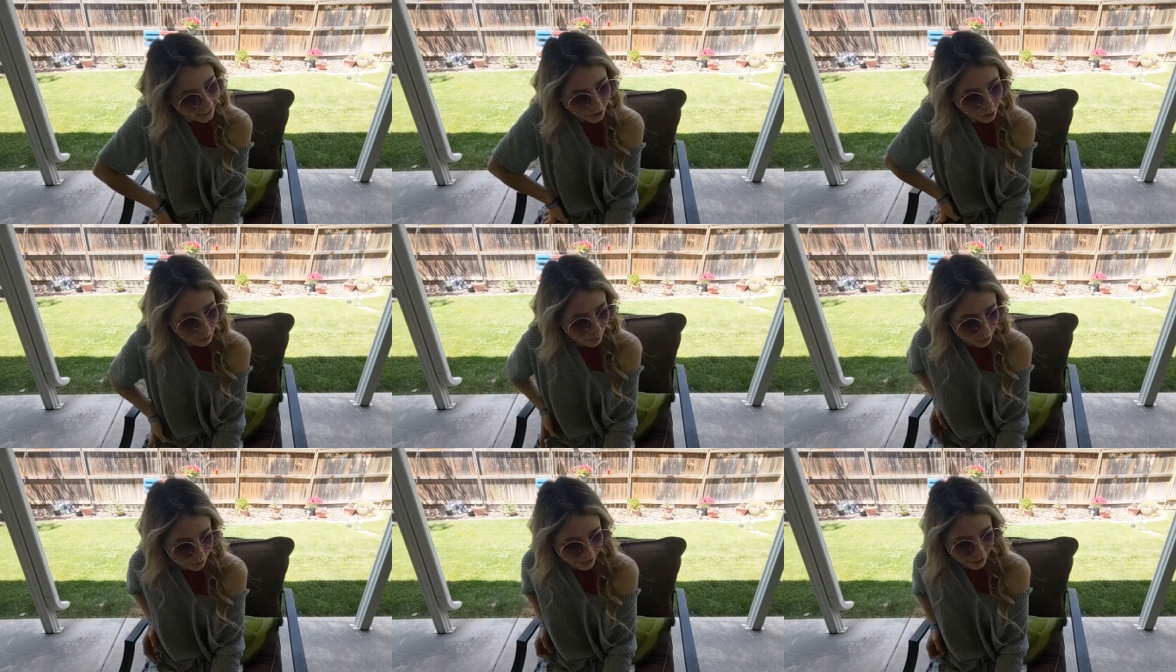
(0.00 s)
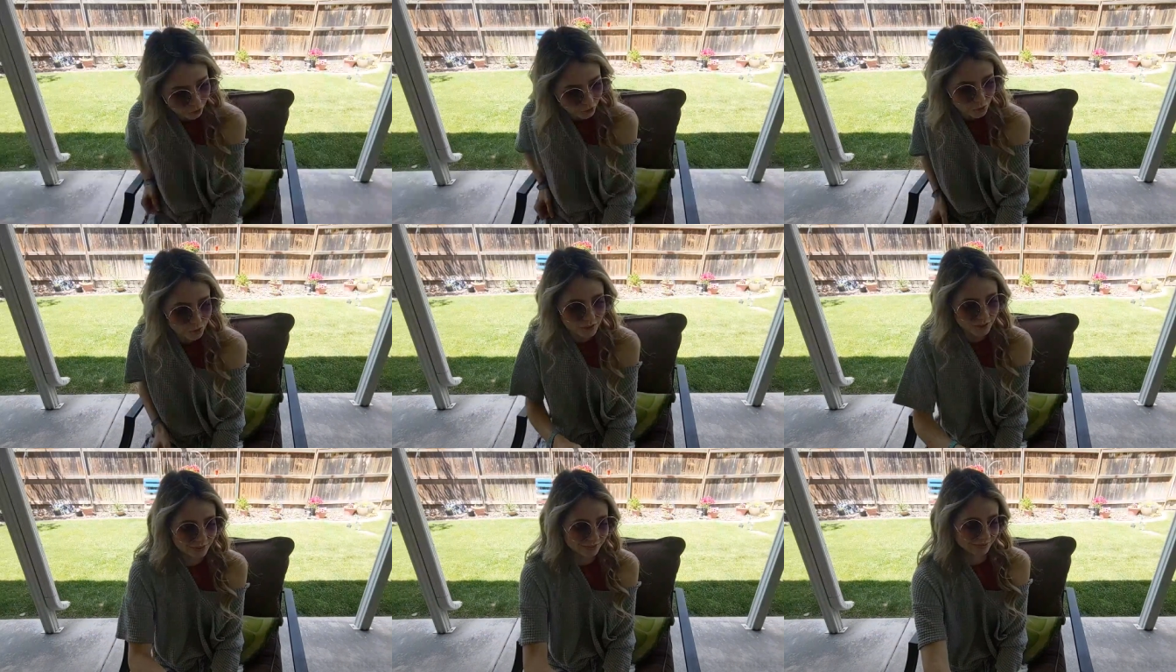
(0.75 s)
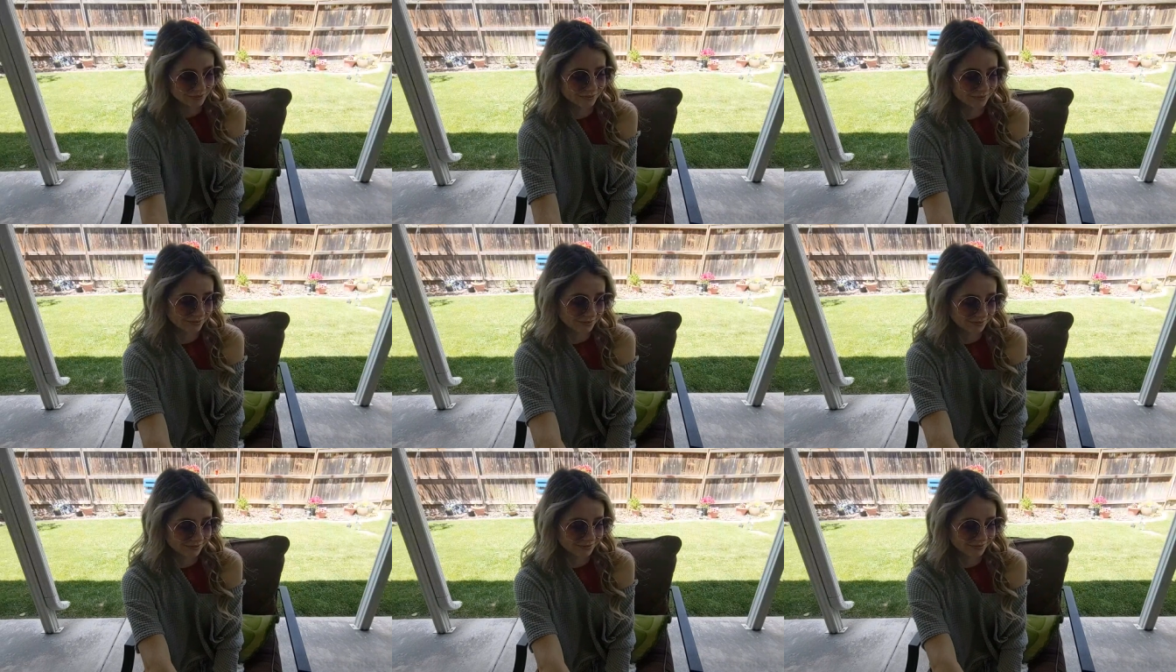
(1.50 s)
Thank you, moderators.
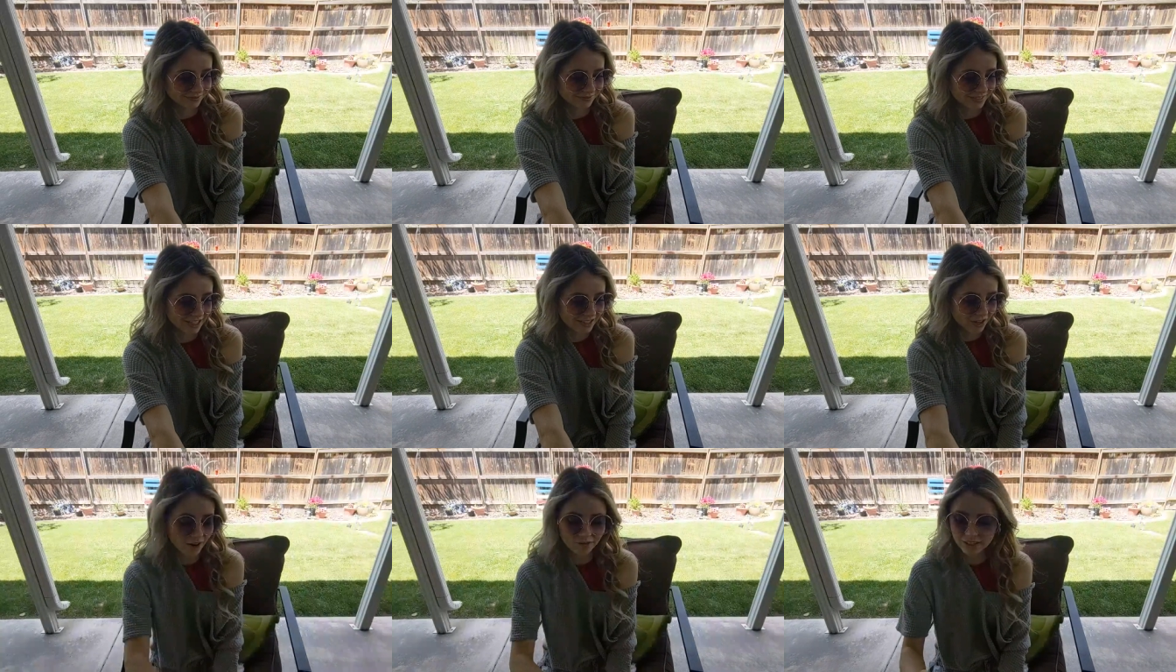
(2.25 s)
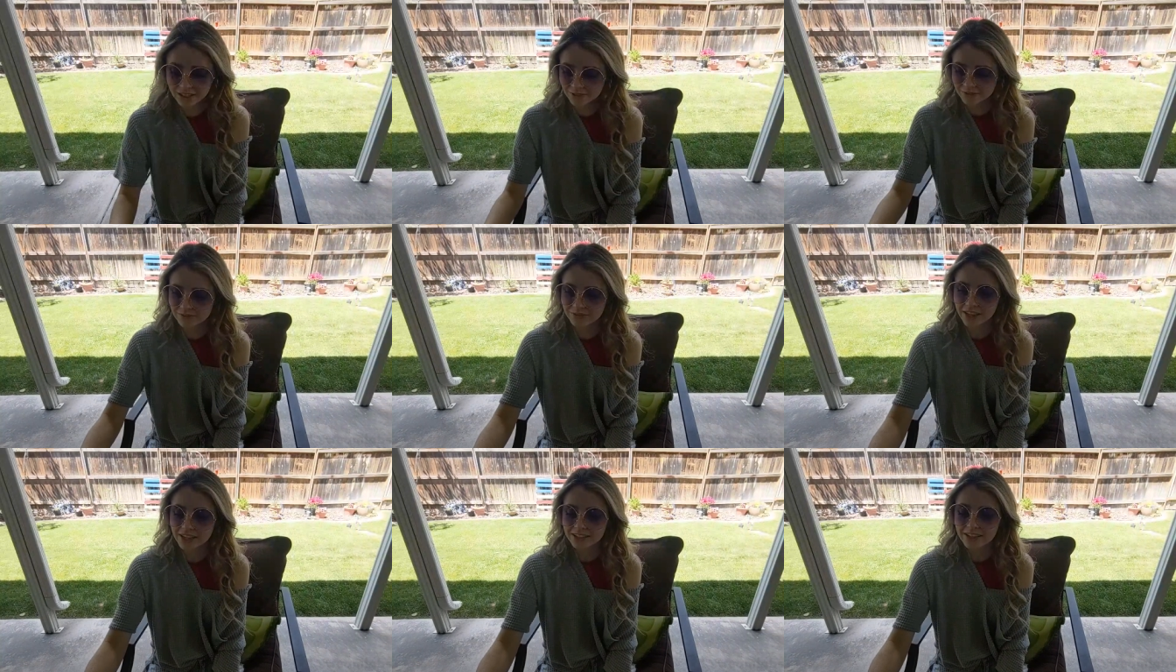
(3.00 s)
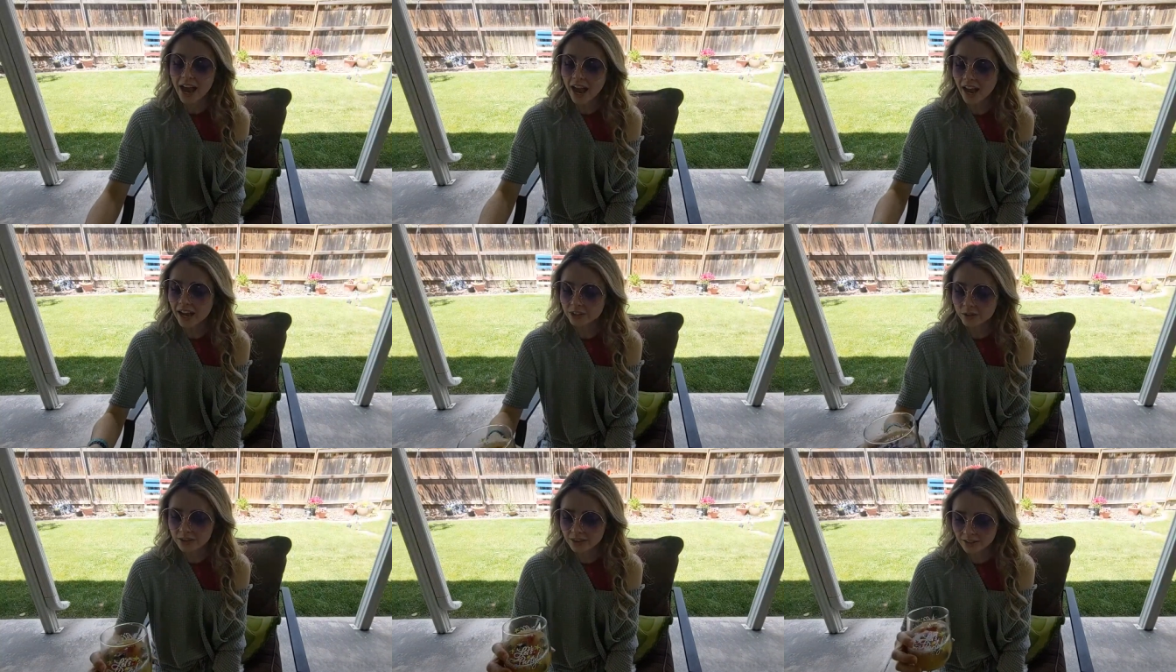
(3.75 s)
Iced coffee? Yeah,
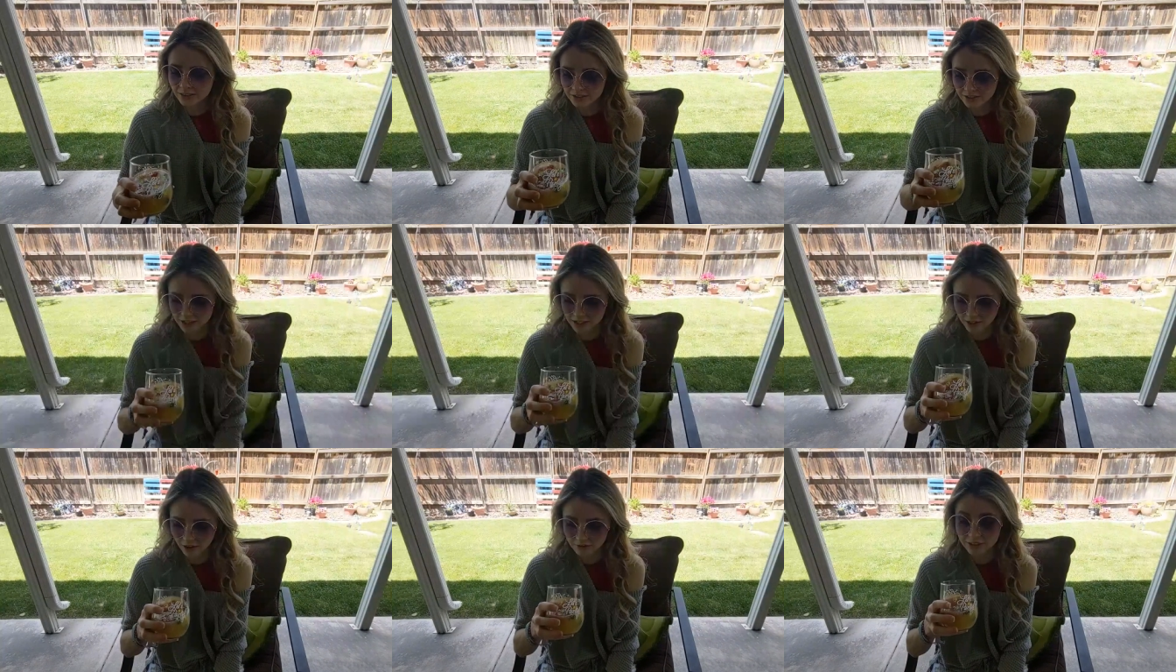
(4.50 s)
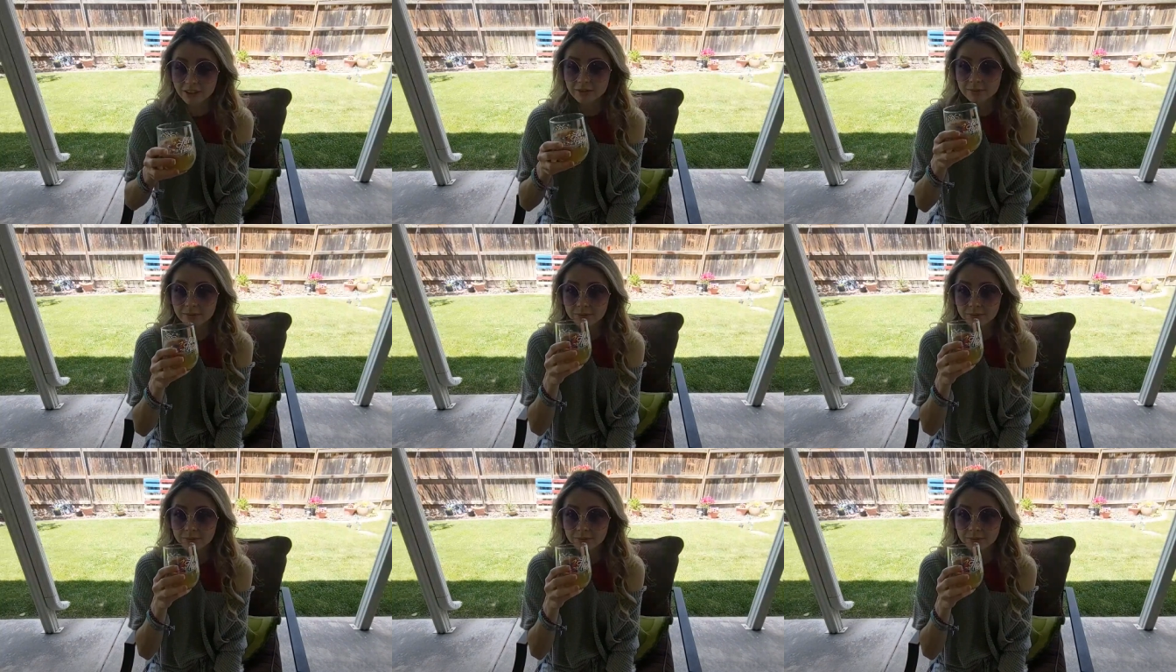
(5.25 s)
you can think this is iced coffee.